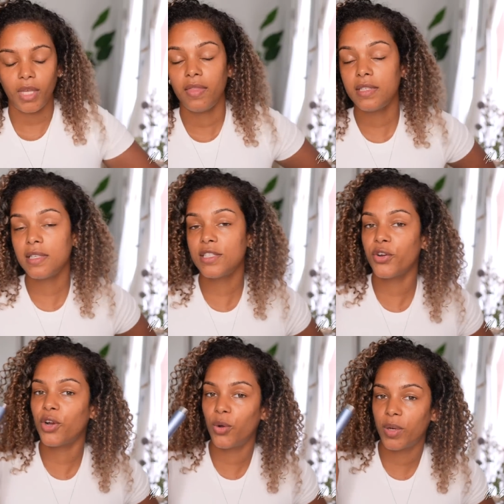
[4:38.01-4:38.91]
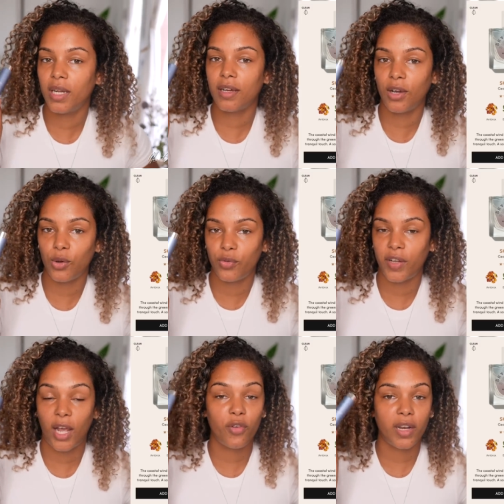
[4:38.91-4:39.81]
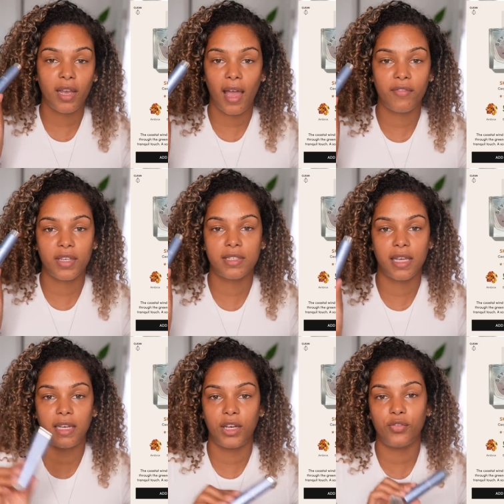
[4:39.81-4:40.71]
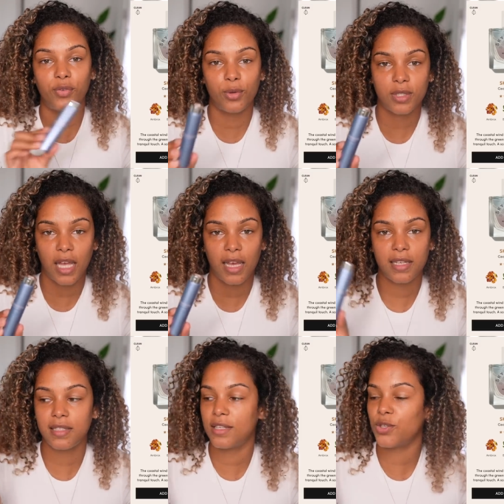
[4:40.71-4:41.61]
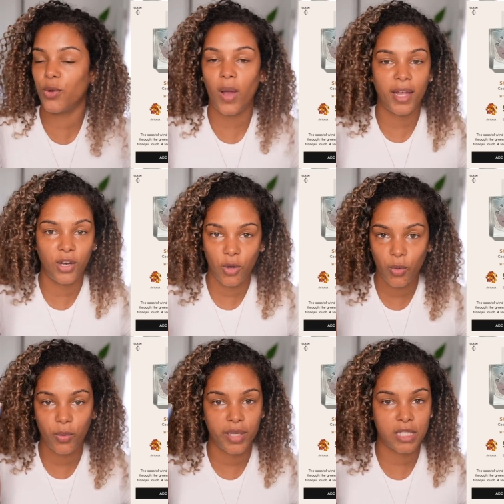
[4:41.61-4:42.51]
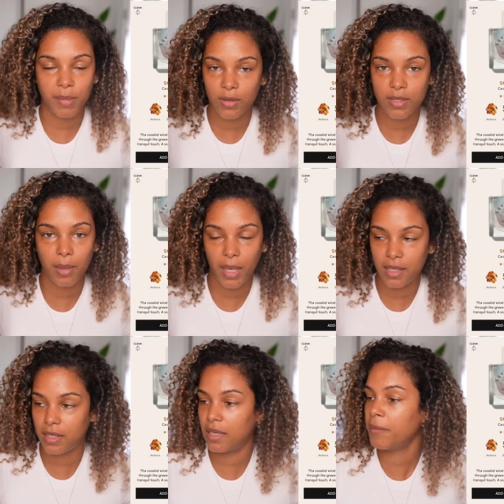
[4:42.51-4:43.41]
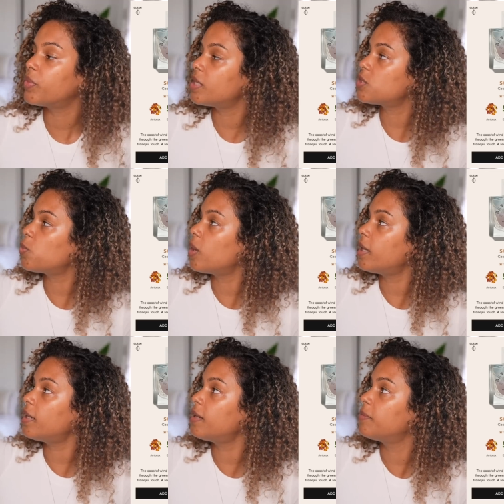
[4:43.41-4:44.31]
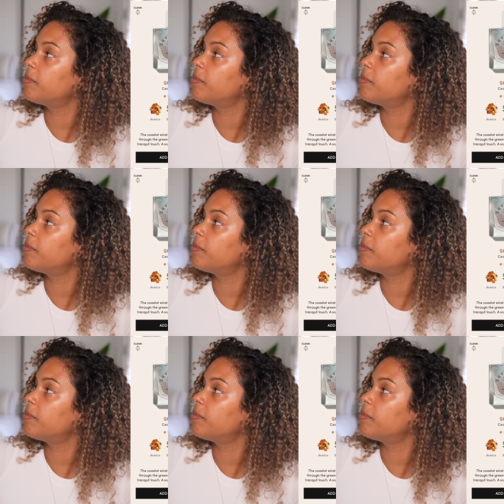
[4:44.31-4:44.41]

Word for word: This is their Coconut Cove, and I already have this scent in a full size, so I know it smells amazing. This one,